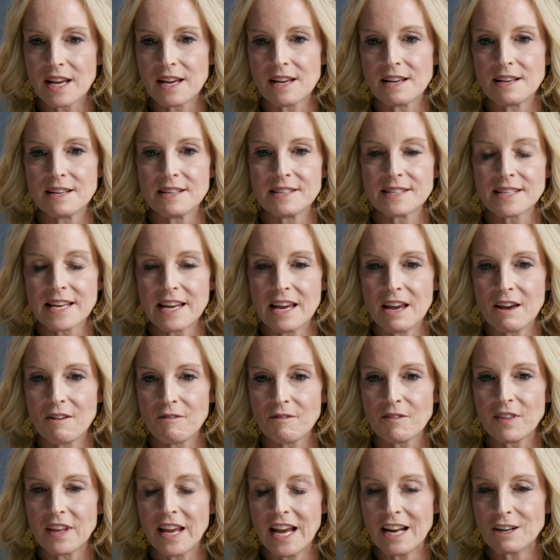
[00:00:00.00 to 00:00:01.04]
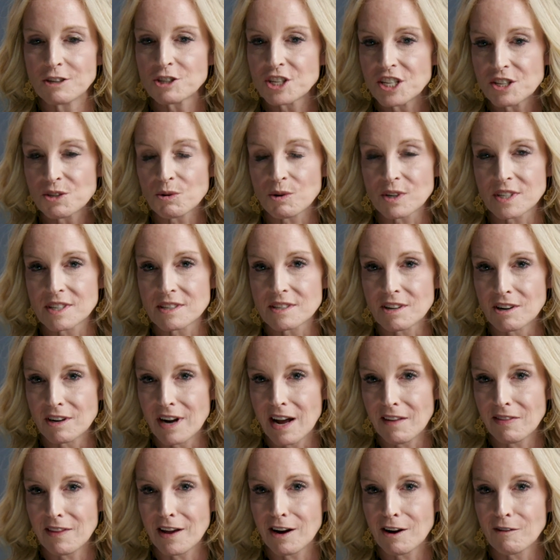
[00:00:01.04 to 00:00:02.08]
is if the energy sources are
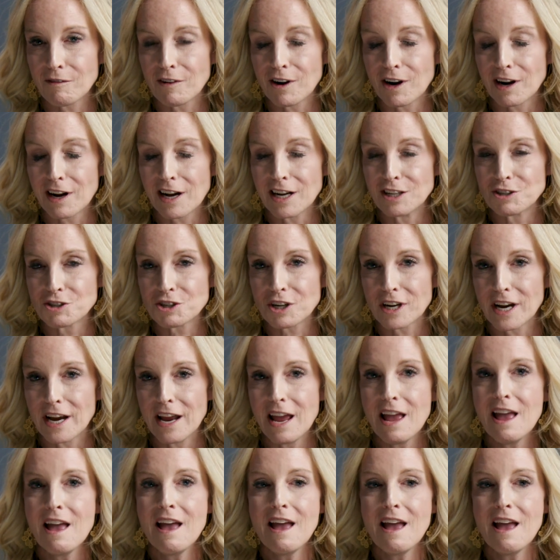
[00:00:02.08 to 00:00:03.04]
not there for a country